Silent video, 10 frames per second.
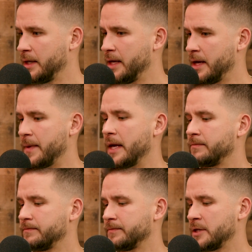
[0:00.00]
Yeah,
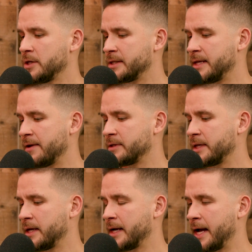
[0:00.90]
man, that shit's
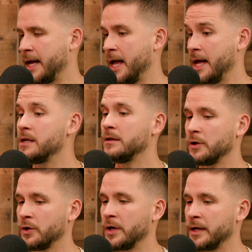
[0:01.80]
devastating. I hate
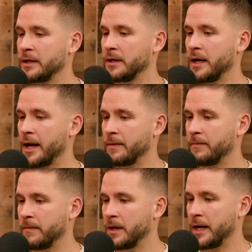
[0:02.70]
learning
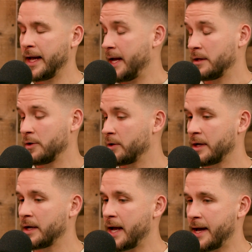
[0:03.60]

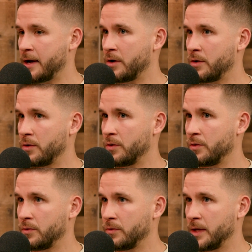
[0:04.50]

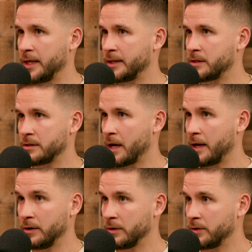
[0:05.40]
how it's,
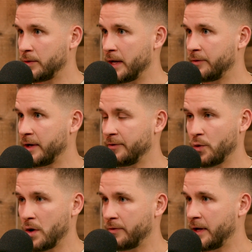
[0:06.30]
I don't know, 3 out of 5,
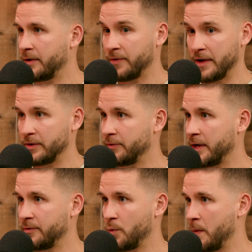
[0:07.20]
4 out of 5, 5 out of
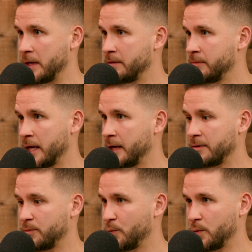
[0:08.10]
5 women
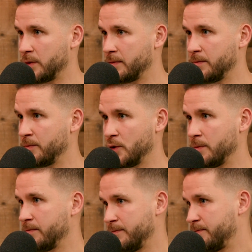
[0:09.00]
like
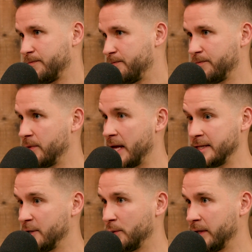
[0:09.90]
that
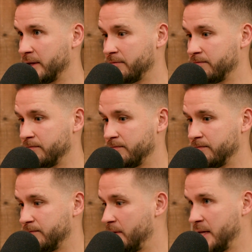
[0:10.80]
deal with
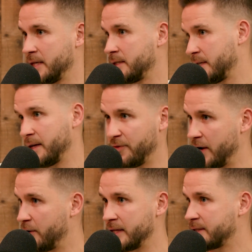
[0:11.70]
this in
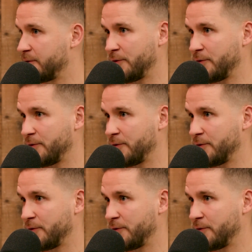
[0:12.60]
various